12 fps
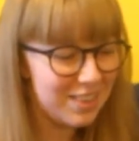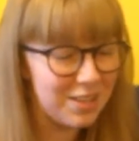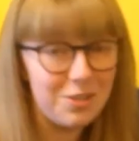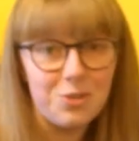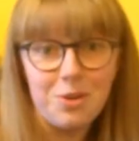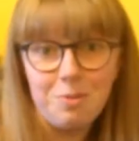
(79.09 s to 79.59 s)

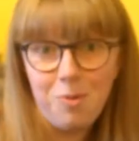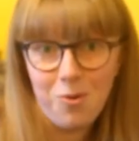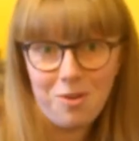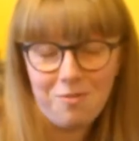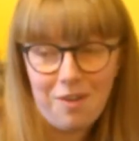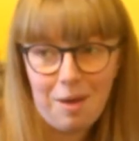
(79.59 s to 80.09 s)
They're doing
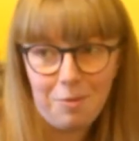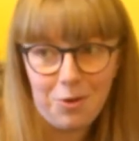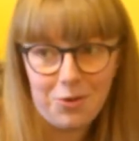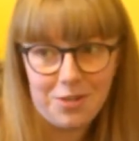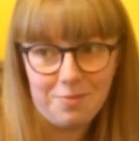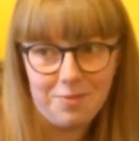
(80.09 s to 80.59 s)
more in
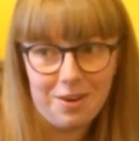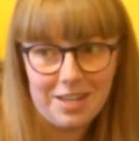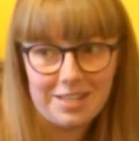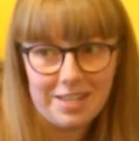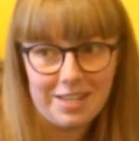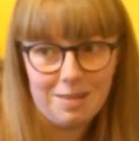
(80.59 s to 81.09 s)
February, which I'm very
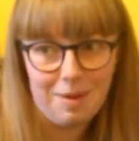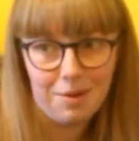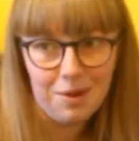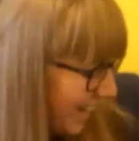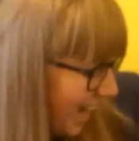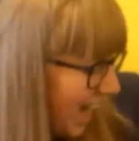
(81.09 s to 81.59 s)
excited about.